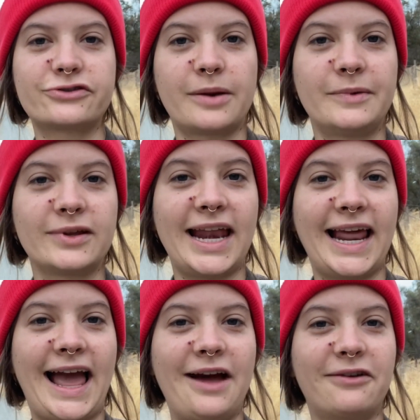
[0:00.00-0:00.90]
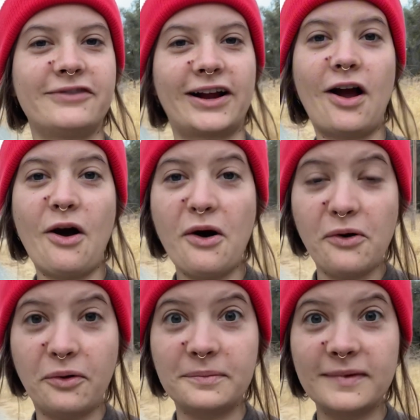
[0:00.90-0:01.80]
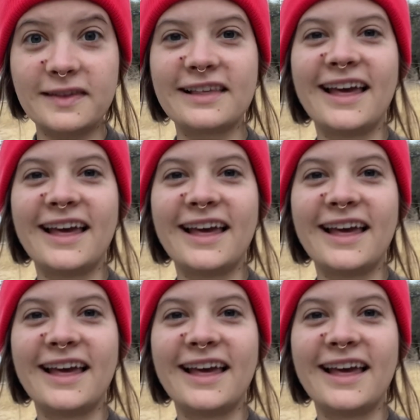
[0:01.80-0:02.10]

trouble getting out of their homes